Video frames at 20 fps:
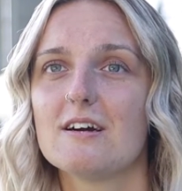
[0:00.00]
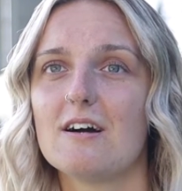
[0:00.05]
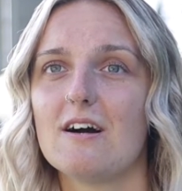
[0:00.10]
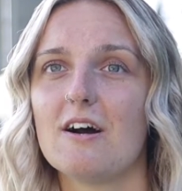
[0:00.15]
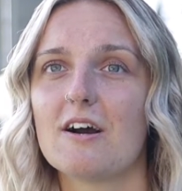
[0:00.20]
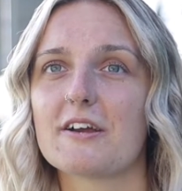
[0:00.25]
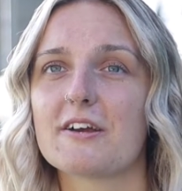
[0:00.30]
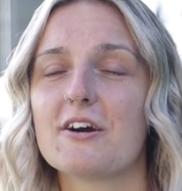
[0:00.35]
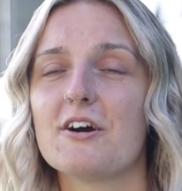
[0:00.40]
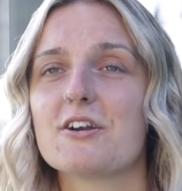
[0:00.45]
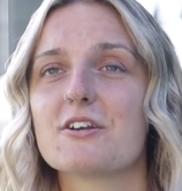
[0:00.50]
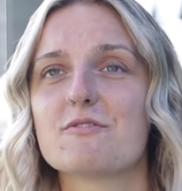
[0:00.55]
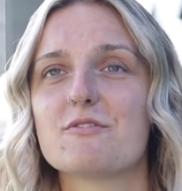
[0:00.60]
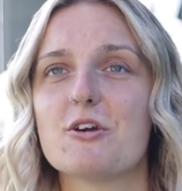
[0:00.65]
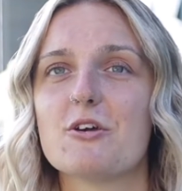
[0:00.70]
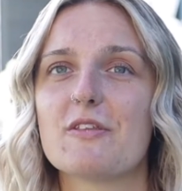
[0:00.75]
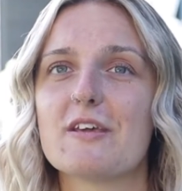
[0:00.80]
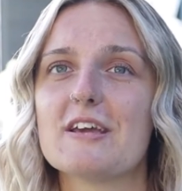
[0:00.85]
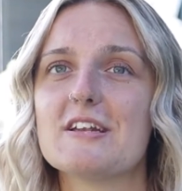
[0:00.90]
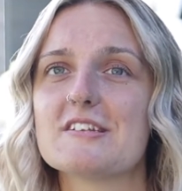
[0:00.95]
I kind of
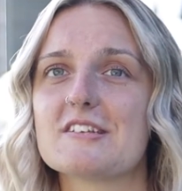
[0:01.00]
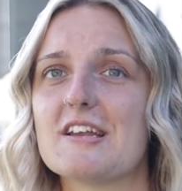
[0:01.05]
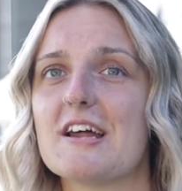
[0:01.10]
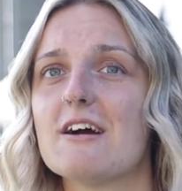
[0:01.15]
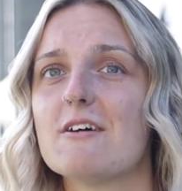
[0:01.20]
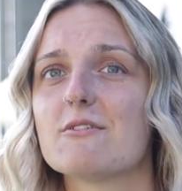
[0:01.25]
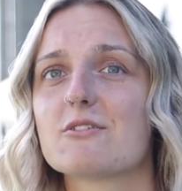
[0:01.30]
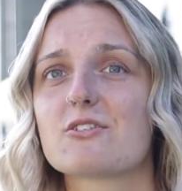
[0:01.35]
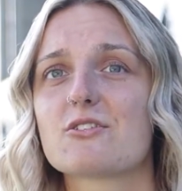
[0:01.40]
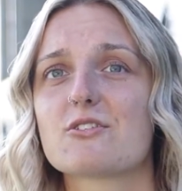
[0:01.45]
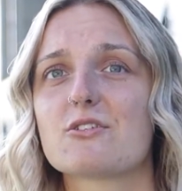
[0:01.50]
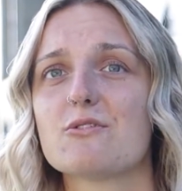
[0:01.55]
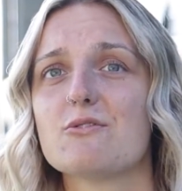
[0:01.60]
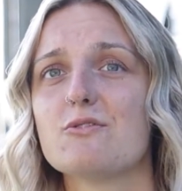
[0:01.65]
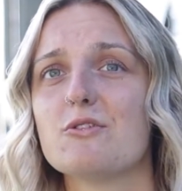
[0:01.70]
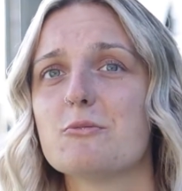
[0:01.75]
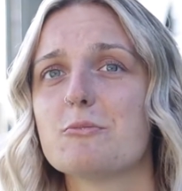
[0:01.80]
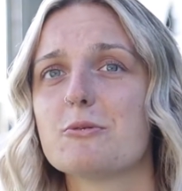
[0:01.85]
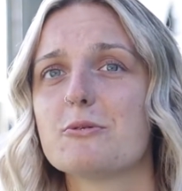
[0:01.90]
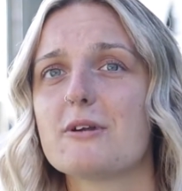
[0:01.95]
know the ins and outs of
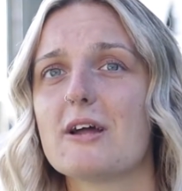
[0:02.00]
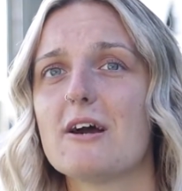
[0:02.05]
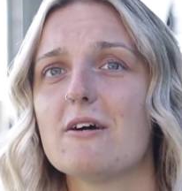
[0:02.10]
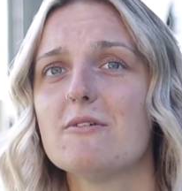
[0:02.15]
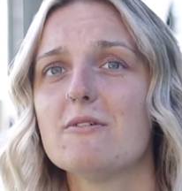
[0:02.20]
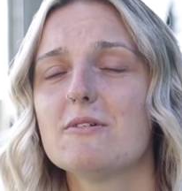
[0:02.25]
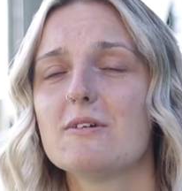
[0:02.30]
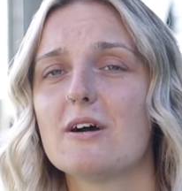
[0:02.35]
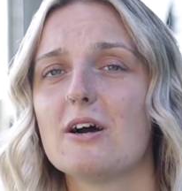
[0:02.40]
football now,